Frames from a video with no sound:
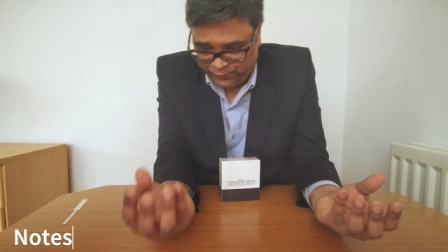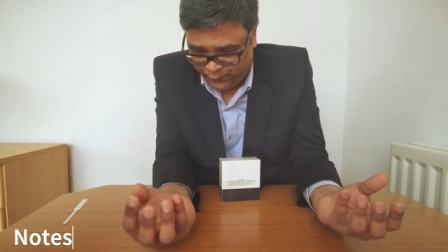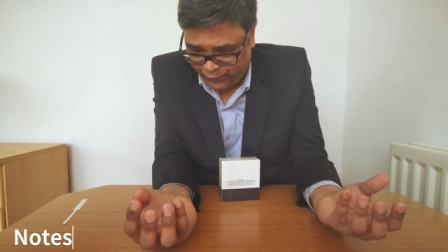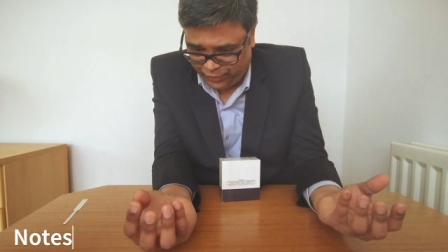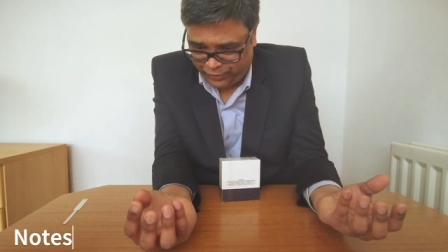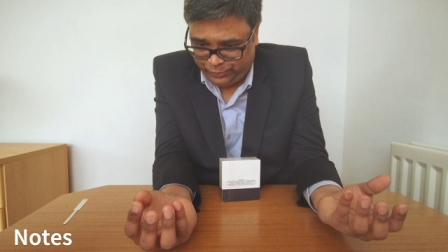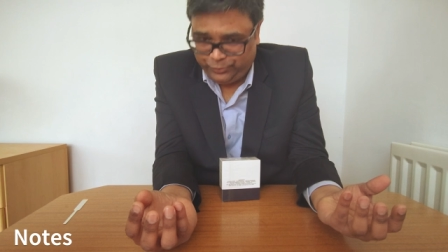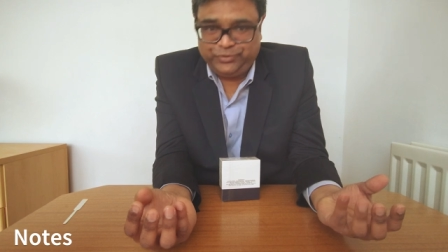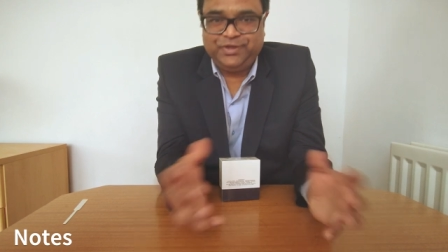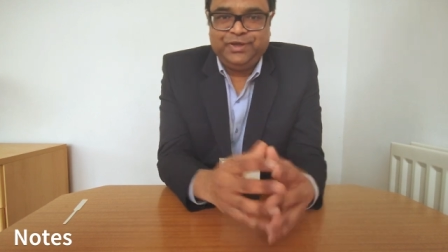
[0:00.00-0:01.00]
water
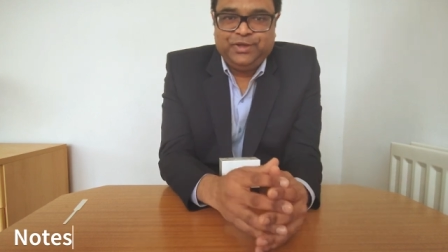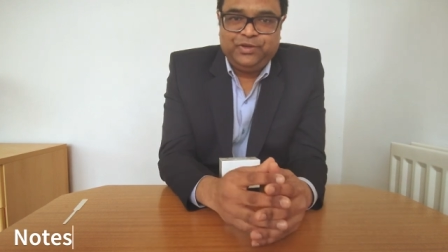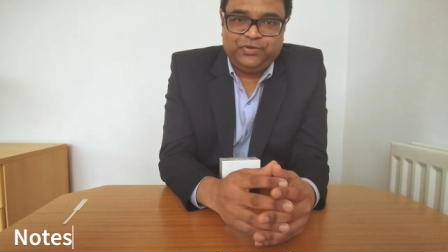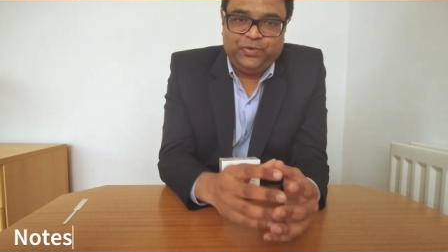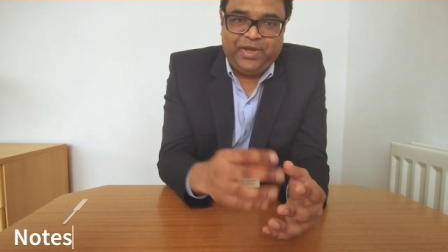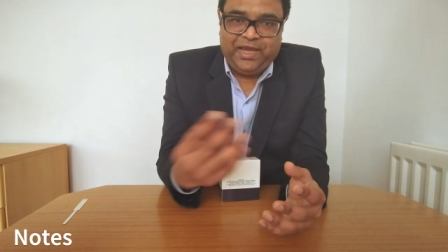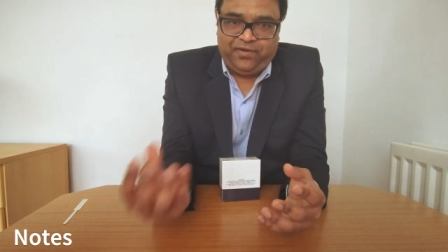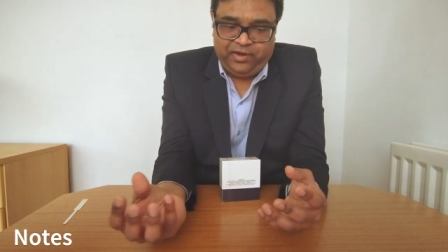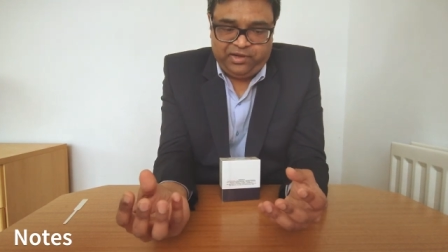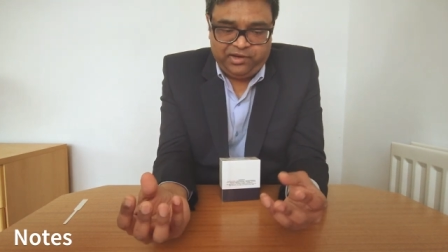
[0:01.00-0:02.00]
notes, so
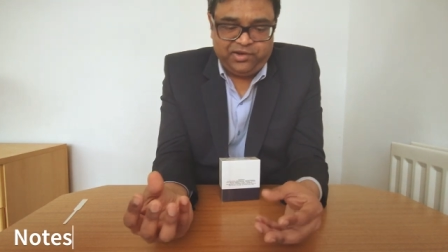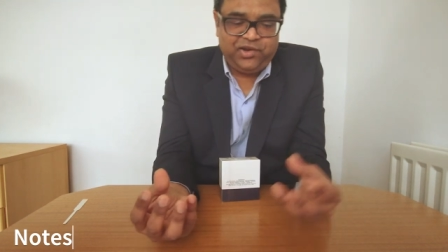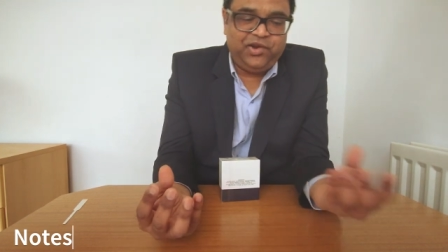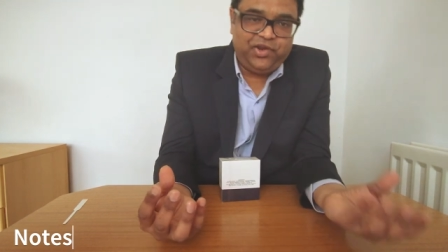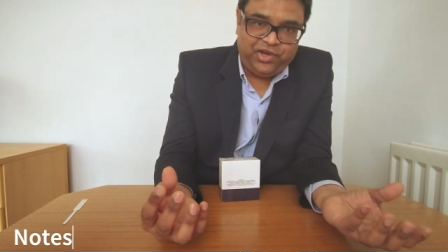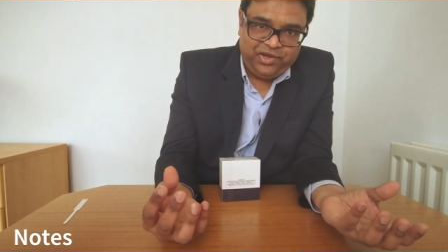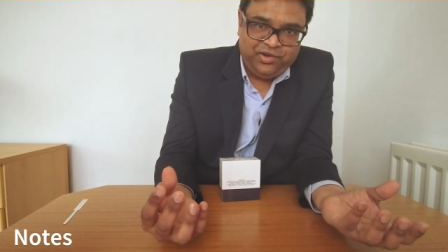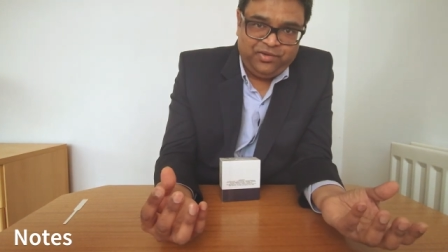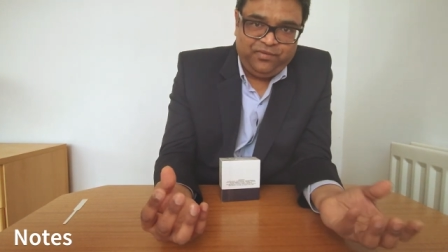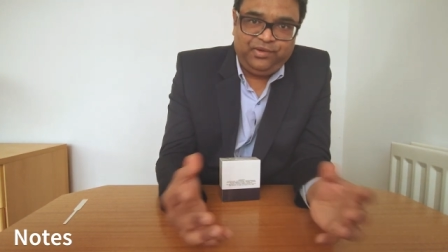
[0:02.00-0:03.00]
aquatic
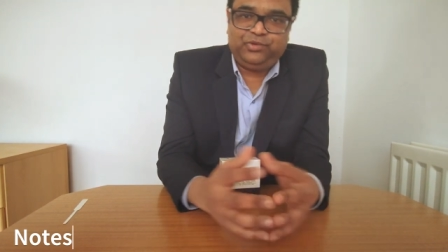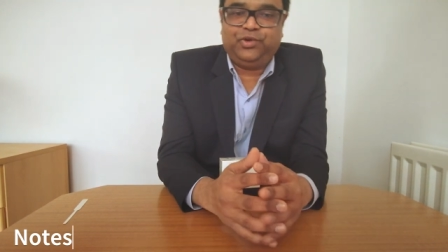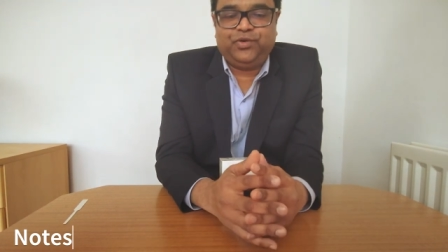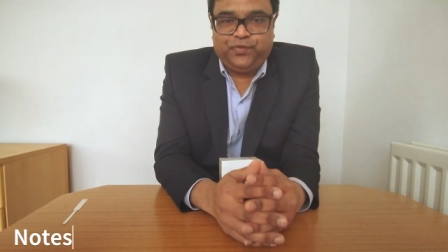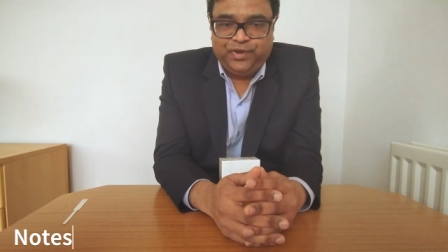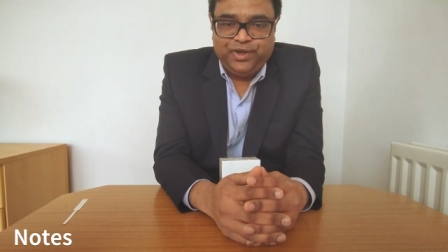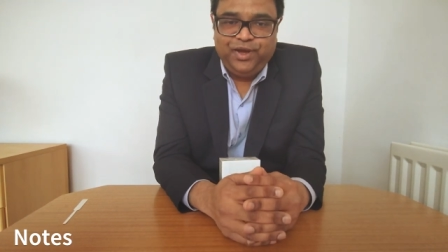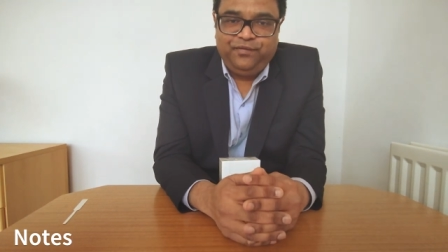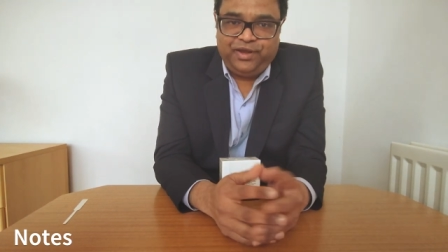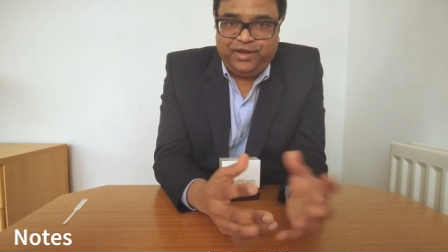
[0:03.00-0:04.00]
green sort of
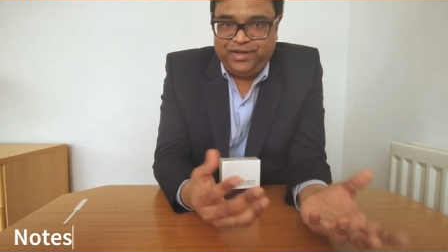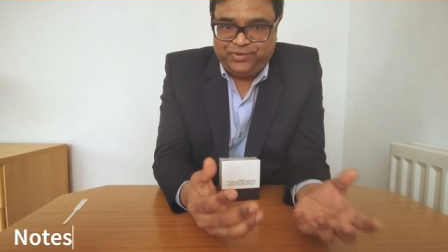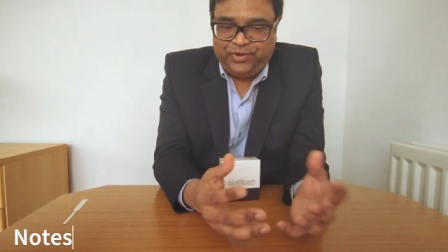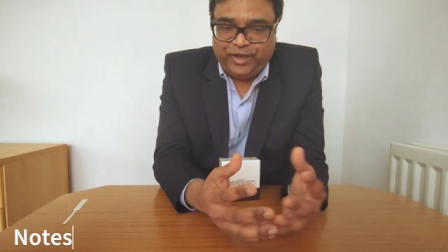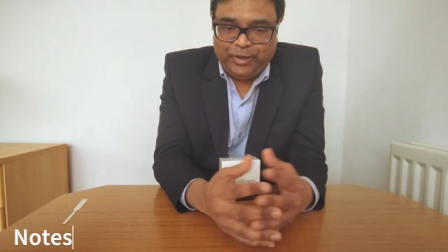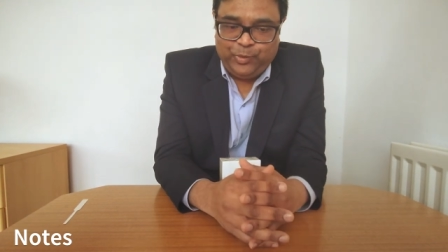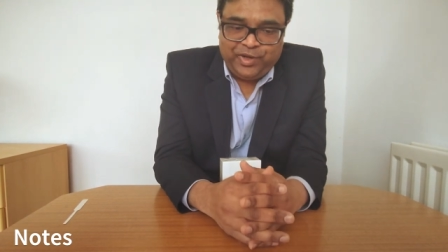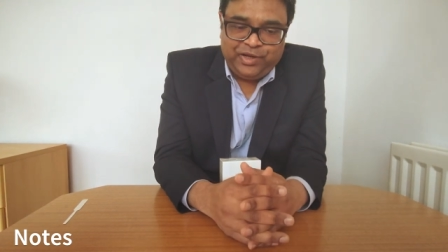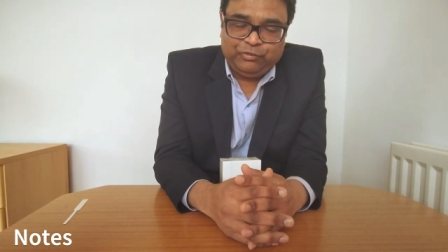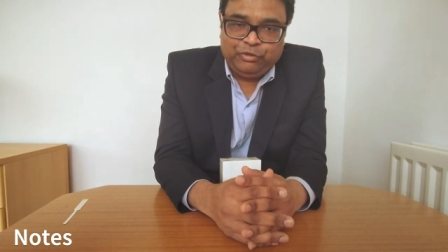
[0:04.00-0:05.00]
fragrance or
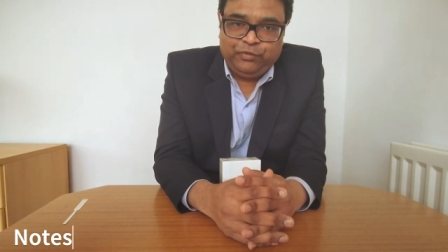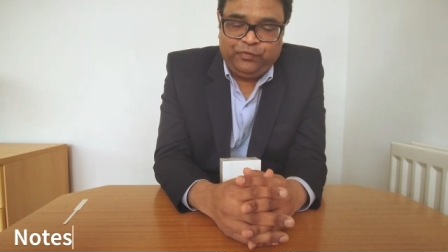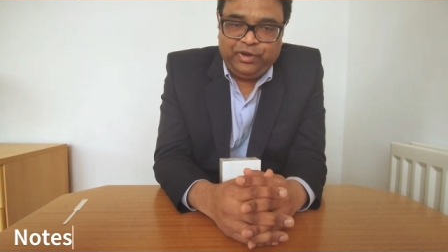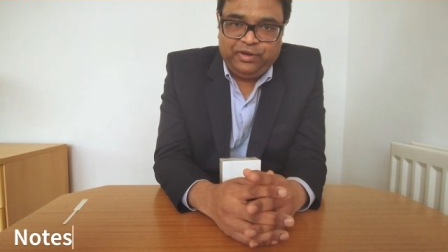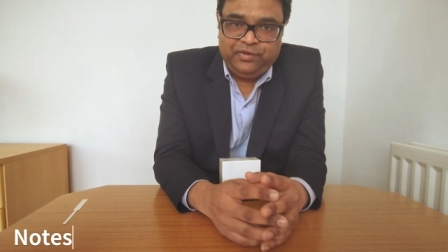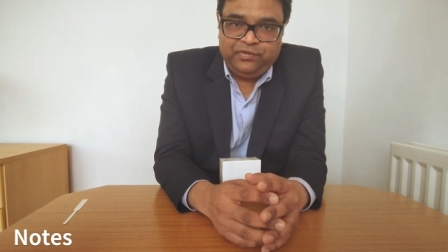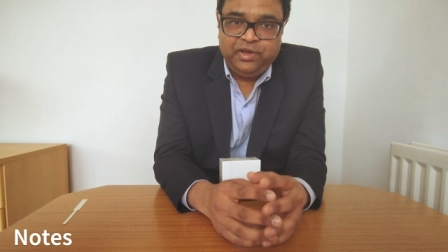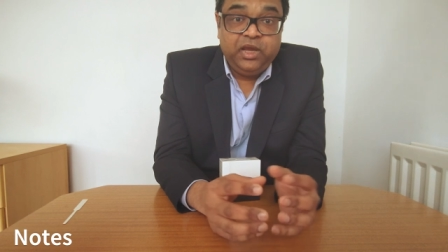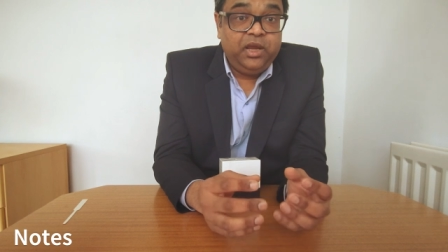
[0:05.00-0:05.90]
aromatic sort of fragrance.